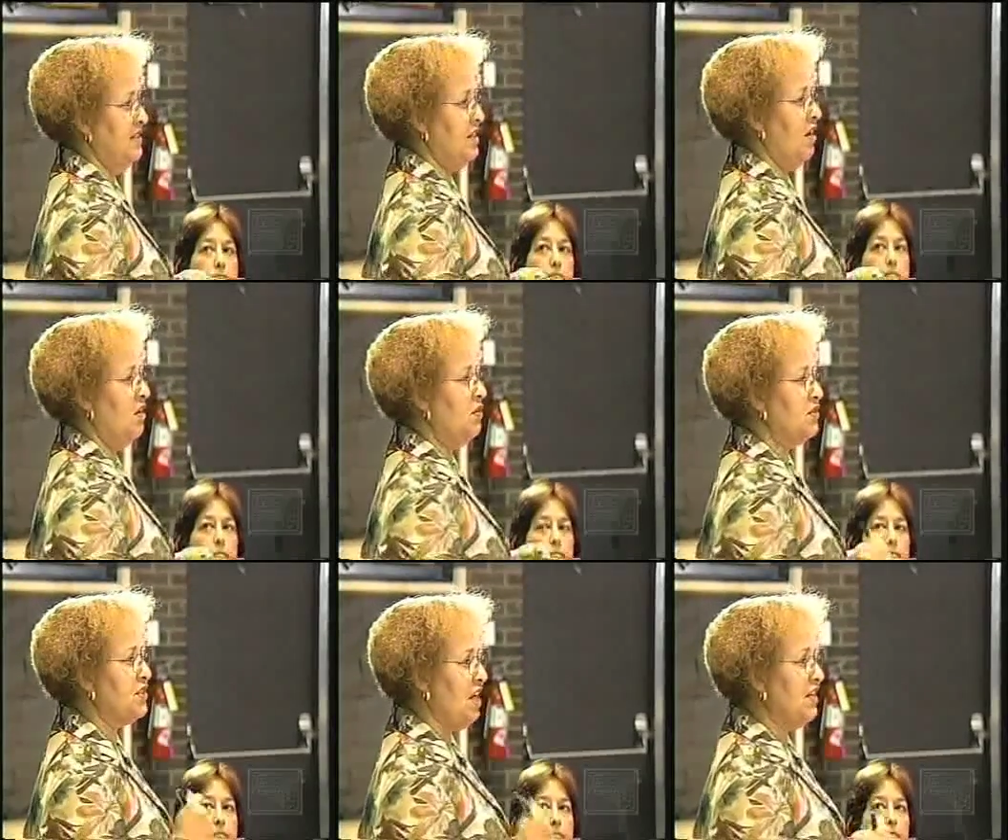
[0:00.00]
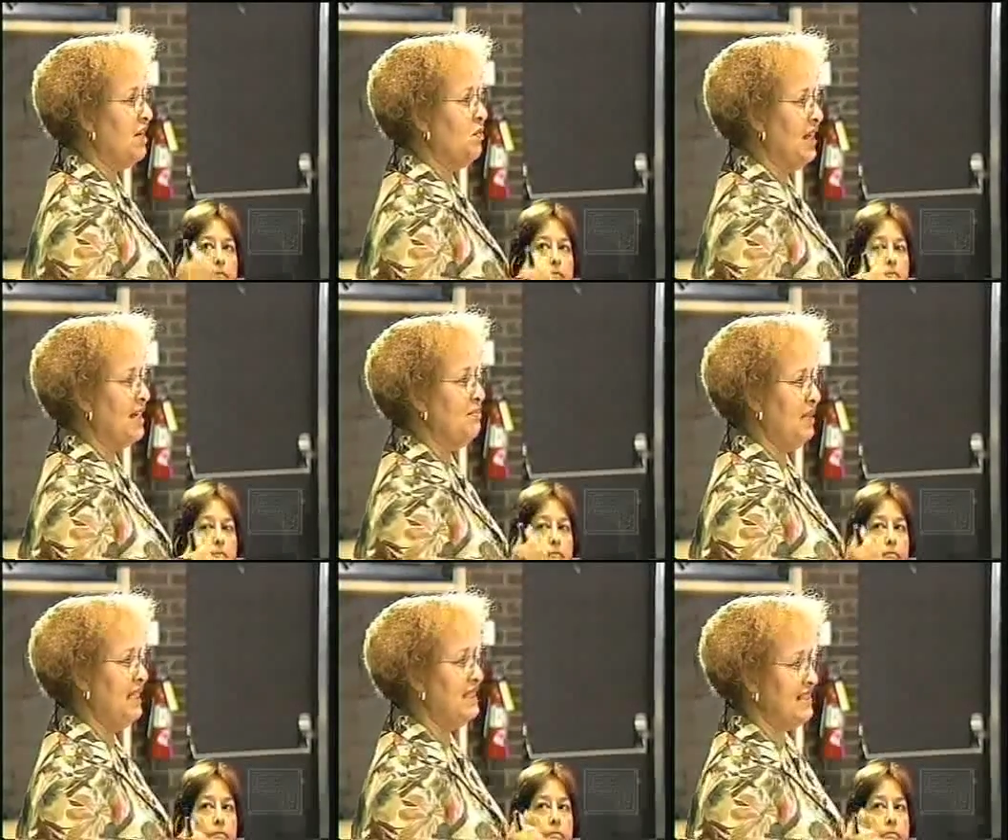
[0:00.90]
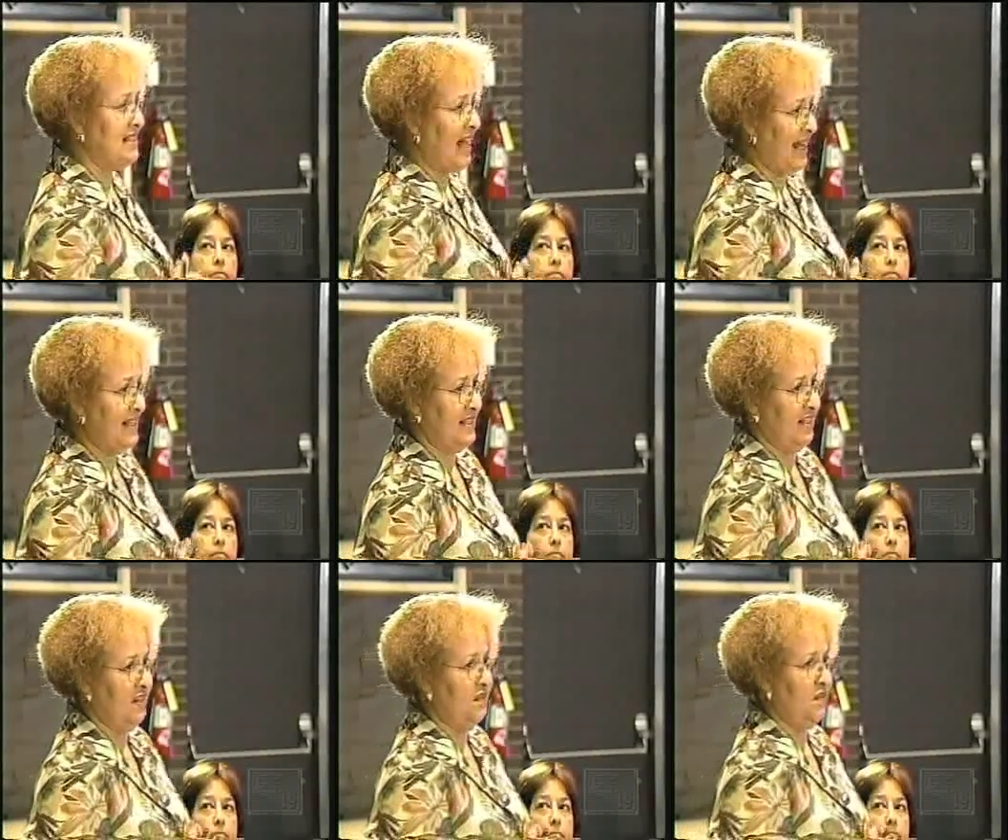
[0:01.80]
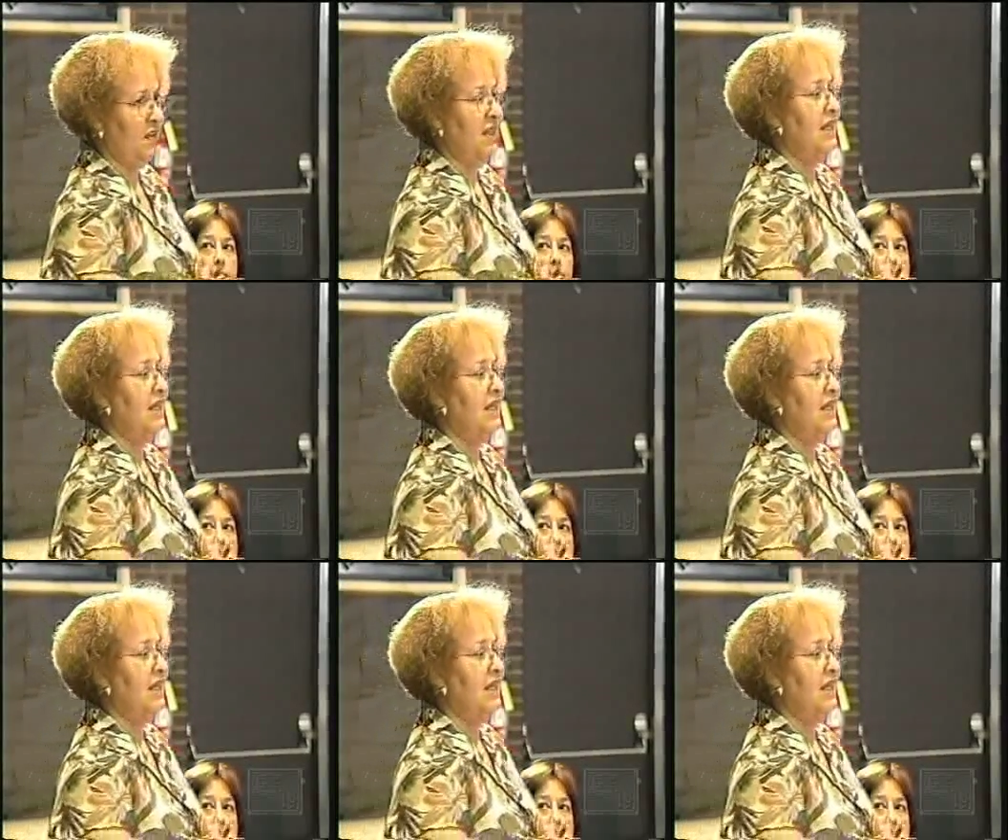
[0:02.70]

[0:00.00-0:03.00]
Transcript: So that we can be decisive,